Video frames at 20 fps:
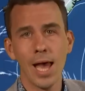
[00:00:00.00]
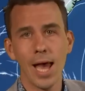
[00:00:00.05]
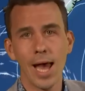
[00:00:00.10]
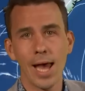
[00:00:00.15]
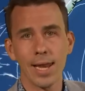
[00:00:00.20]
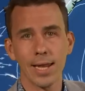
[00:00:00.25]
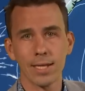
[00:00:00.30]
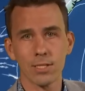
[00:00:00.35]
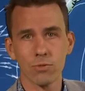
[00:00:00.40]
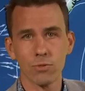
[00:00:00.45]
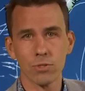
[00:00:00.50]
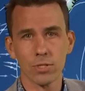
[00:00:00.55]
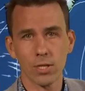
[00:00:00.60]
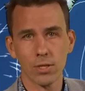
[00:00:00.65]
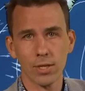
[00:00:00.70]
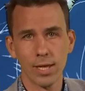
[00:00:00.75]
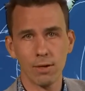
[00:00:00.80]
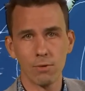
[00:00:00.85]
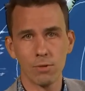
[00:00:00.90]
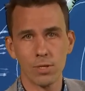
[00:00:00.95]
And as a
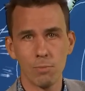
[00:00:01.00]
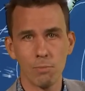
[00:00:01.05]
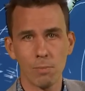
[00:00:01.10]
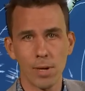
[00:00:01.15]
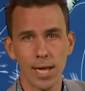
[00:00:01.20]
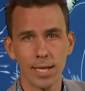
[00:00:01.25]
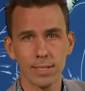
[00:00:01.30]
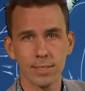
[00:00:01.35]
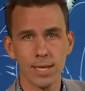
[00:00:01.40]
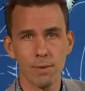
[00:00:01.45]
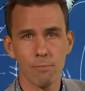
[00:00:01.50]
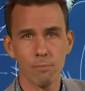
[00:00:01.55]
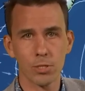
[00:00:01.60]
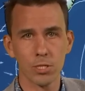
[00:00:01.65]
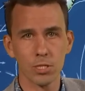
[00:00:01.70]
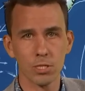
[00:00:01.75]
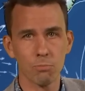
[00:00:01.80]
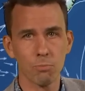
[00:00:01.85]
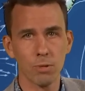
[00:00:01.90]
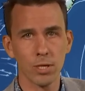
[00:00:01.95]
result, that would impact
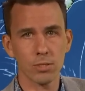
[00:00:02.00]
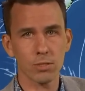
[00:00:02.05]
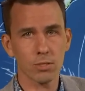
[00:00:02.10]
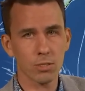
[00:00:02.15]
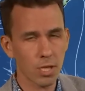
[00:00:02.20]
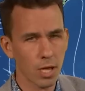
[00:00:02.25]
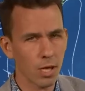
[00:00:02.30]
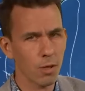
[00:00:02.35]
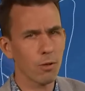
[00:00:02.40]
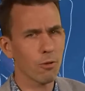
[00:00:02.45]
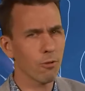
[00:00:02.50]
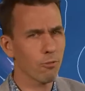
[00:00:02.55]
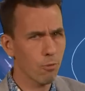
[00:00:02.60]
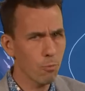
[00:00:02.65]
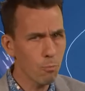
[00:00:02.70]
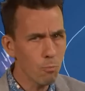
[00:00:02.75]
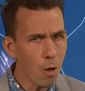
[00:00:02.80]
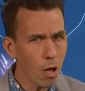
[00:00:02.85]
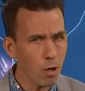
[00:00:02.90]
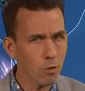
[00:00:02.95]
temperatures. But for
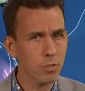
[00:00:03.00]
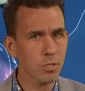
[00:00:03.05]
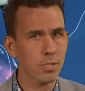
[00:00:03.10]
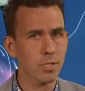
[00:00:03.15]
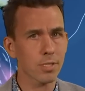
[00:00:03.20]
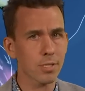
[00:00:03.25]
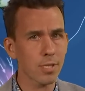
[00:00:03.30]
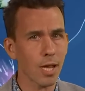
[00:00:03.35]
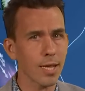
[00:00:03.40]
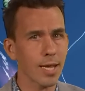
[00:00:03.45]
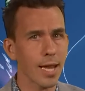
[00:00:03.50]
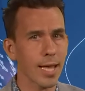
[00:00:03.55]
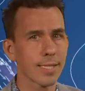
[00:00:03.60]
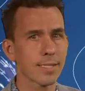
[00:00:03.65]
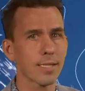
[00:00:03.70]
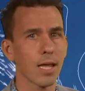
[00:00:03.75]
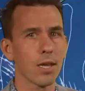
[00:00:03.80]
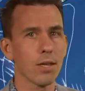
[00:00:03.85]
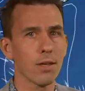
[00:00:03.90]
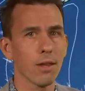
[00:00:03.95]
most,
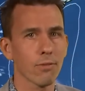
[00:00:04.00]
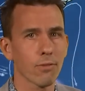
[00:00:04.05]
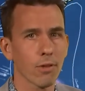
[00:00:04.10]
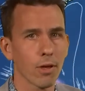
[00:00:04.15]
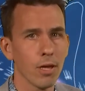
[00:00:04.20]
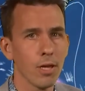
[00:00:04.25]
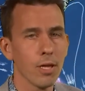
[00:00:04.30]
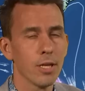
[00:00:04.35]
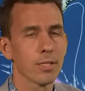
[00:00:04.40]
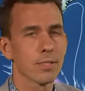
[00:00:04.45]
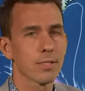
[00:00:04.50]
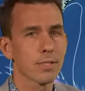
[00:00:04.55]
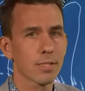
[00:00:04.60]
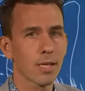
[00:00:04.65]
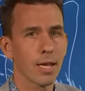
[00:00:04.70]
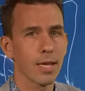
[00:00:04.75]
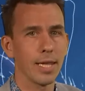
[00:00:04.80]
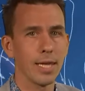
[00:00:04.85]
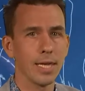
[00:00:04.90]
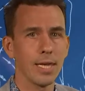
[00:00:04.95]
Sunday's another
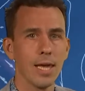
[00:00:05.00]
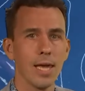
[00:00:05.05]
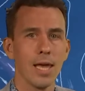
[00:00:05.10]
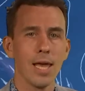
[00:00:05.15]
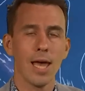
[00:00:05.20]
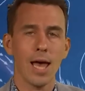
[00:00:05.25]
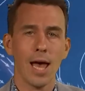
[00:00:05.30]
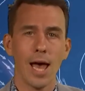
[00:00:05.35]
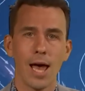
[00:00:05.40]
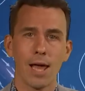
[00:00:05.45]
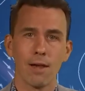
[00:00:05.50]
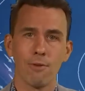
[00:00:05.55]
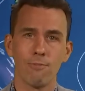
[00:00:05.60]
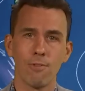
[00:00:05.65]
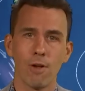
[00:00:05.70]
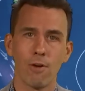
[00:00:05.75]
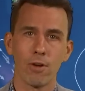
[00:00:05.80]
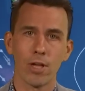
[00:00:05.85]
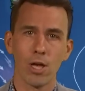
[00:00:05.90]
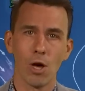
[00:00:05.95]
sunny and
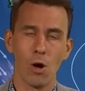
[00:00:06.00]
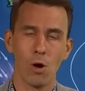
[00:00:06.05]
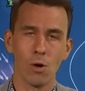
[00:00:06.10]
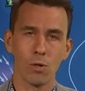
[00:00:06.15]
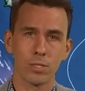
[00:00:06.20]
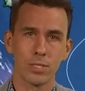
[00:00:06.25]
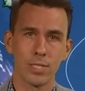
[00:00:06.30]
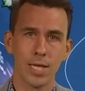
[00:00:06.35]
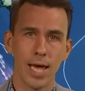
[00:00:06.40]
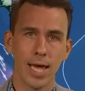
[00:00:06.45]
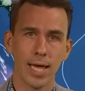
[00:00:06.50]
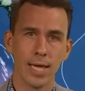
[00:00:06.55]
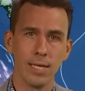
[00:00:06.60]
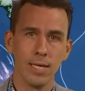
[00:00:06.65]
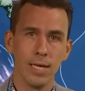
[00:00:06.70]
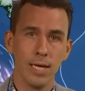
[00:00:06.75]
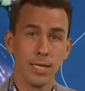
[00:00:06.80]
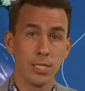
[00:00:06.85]
very hot day.